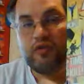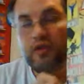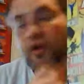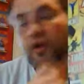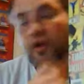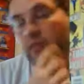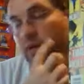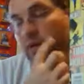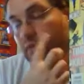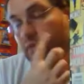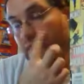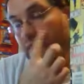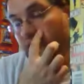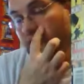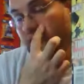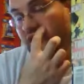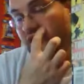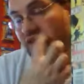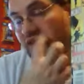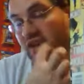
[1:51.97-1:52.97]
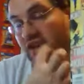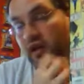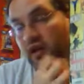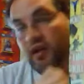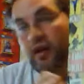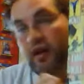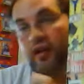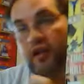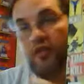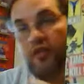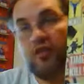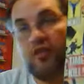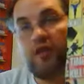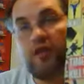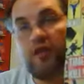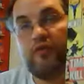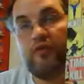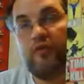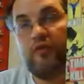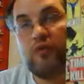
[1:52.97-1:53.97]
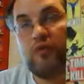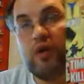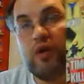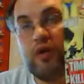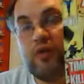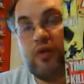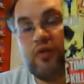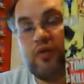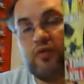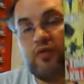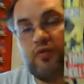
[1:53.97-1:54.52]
Now, it might be because I, I love New War,